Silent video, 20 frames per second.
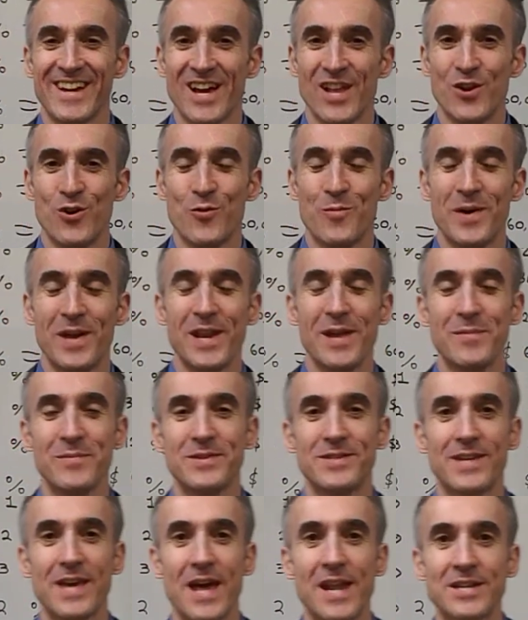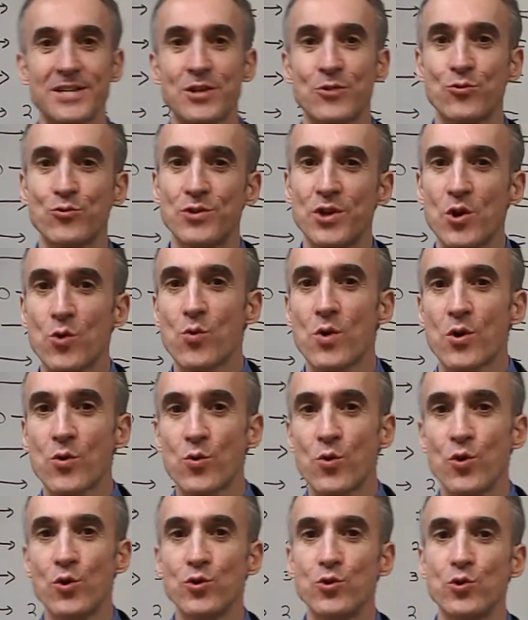Hello, my name is Yiannis and today
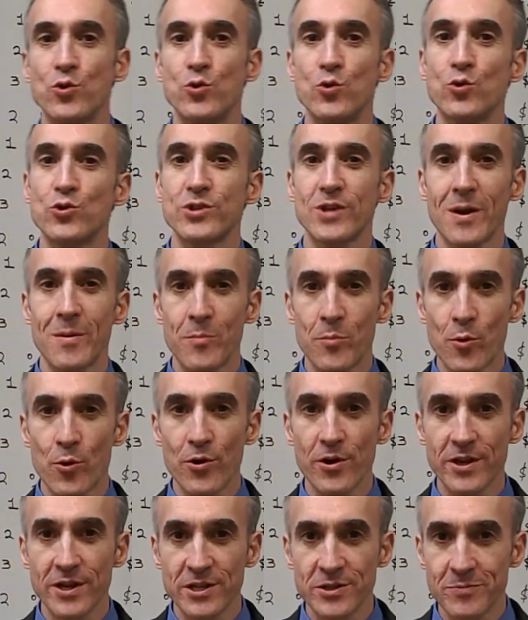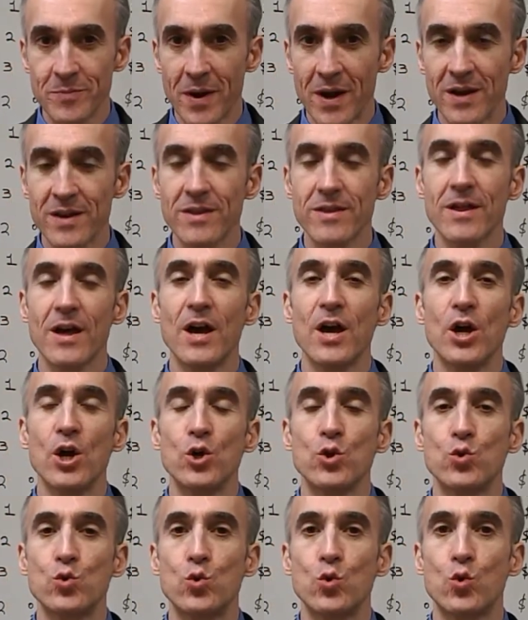we're going to do some mortgage math
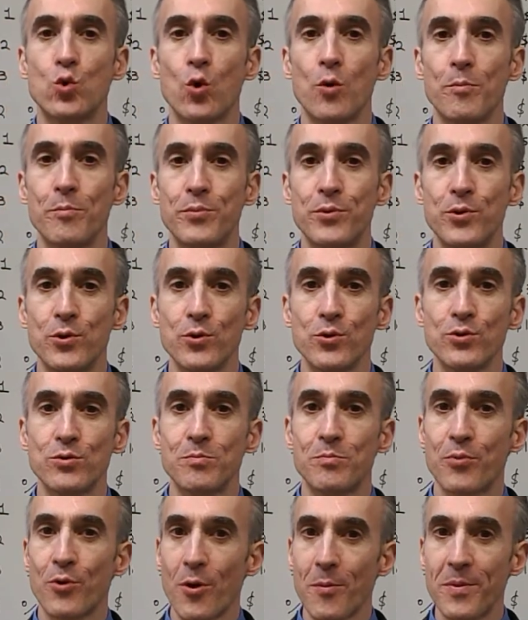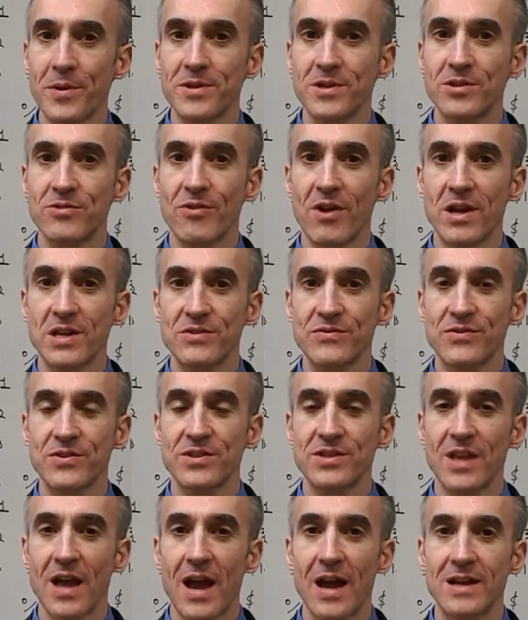to compute property
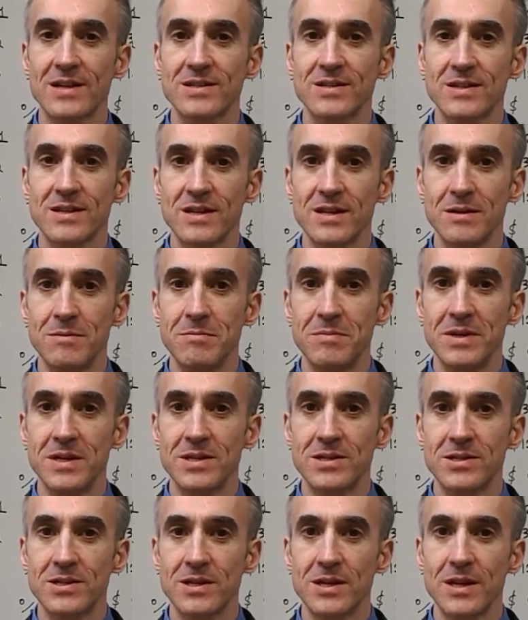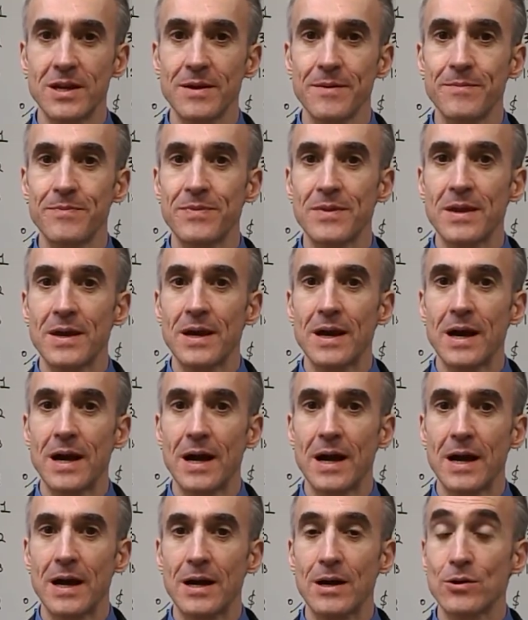transfer tax in BC
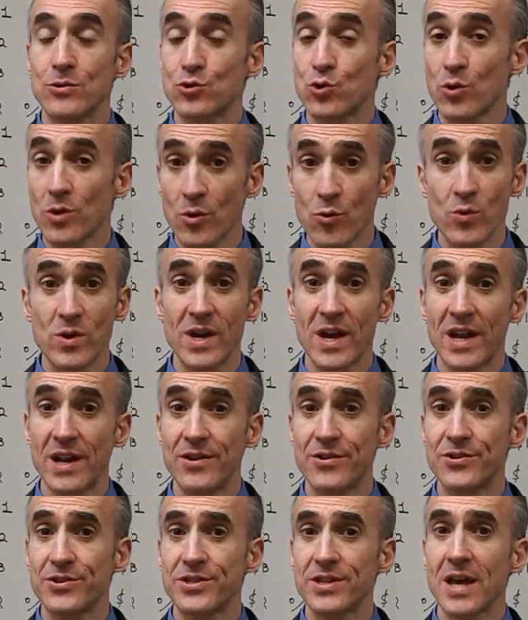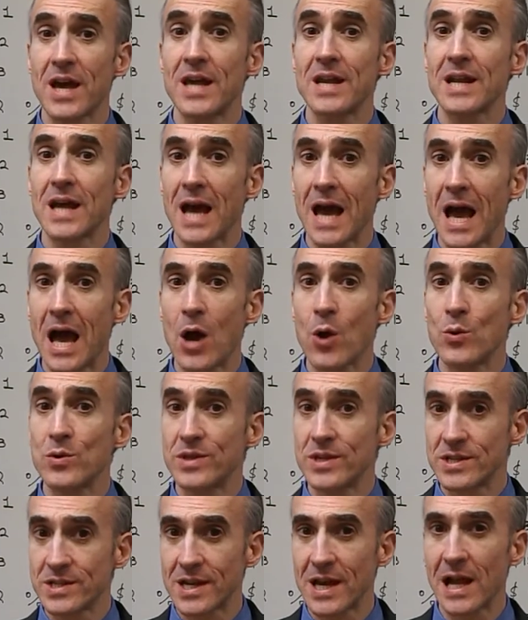uh, so that we can understand how
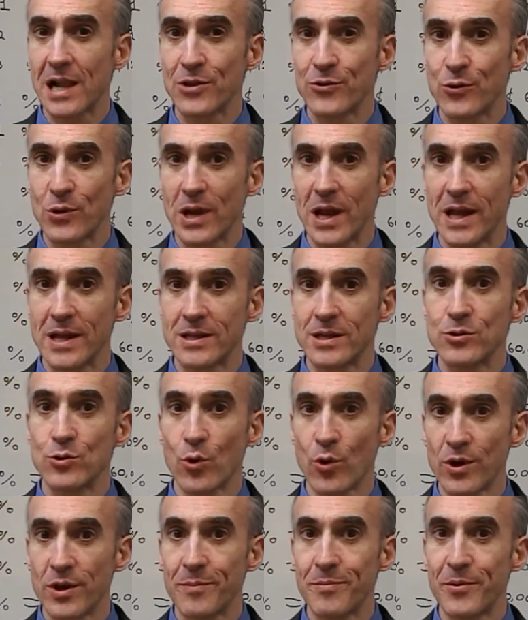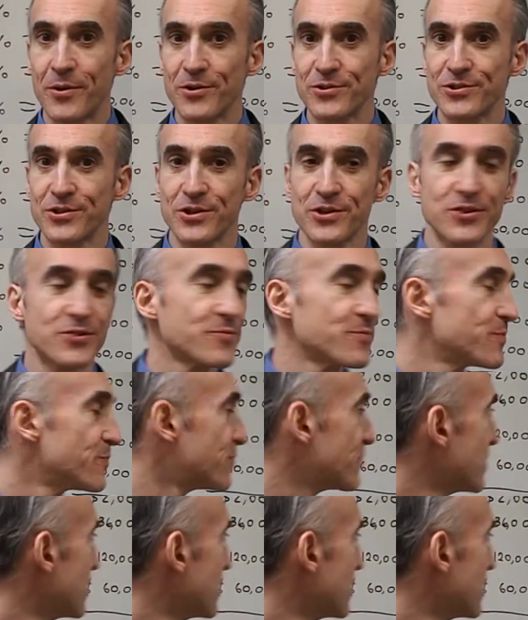it is calculated on a purchase.